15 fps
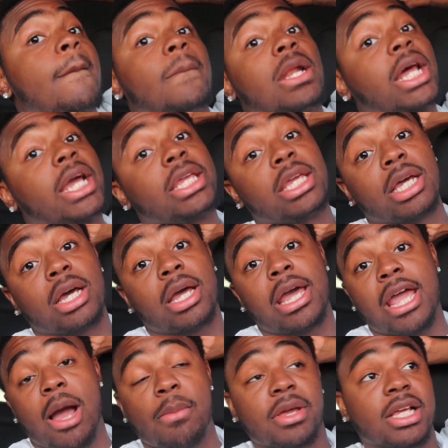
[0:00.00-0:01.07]
But like, yeah,
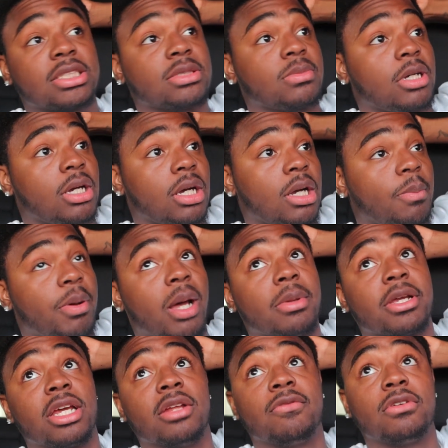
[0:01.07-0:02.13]
hey, I'm gonna get some uh,
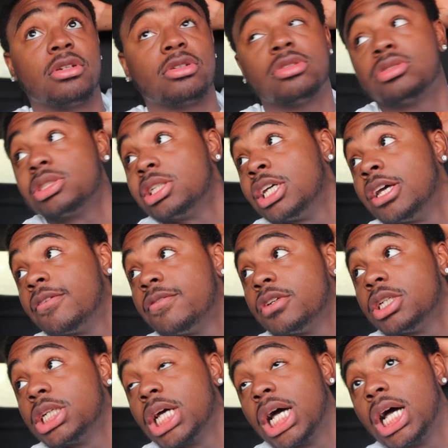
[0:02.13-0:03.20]
public interviews in
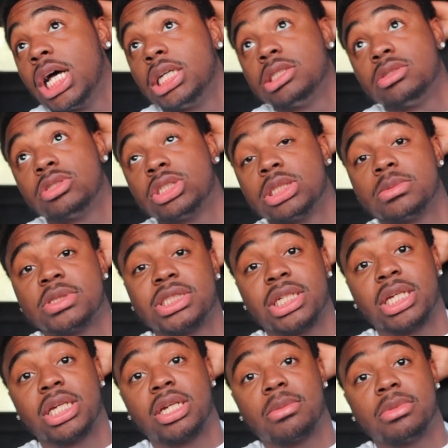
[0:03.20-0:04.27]
for you guys. You see what I'm
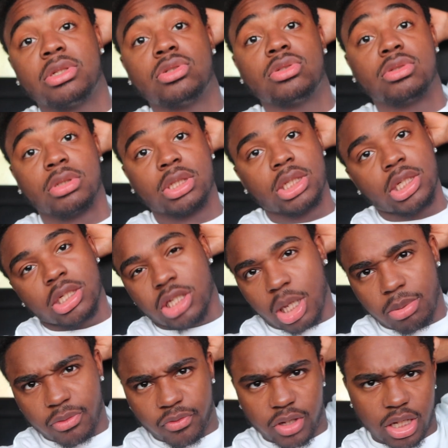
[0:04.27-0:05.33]
saying? I'm gonna do a
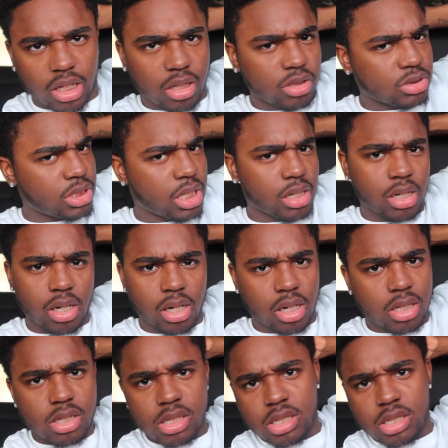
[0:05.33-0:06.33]
couple videos down here.